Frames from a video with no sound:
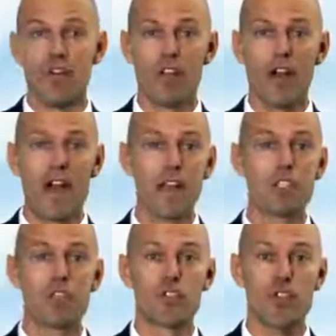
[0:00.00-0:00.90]

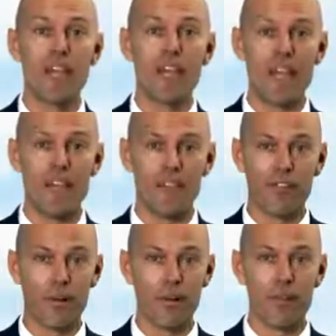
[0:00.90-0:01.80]
Regardless of trend length
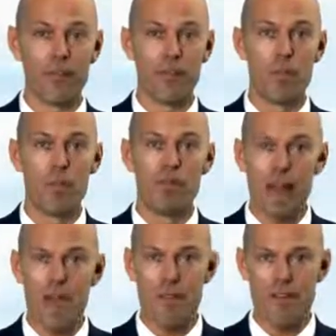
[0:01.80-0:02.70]
though, the
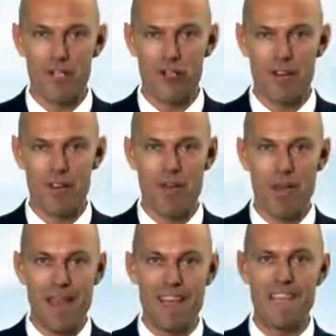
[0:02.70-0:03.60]
primary trend
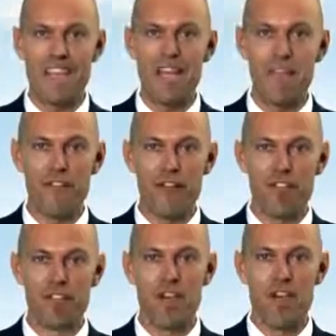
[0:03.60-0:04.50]
remains in
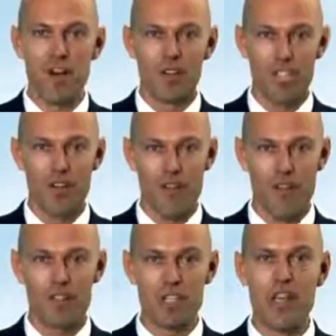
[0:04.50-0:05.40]
effect until
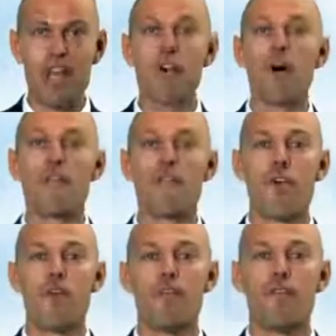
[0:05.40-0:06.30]
there is a
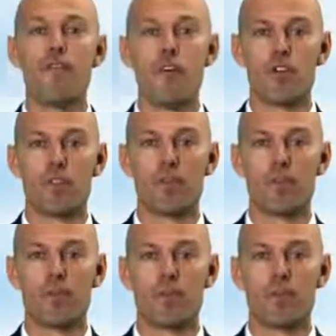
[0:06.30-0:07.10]
confirmed reversal.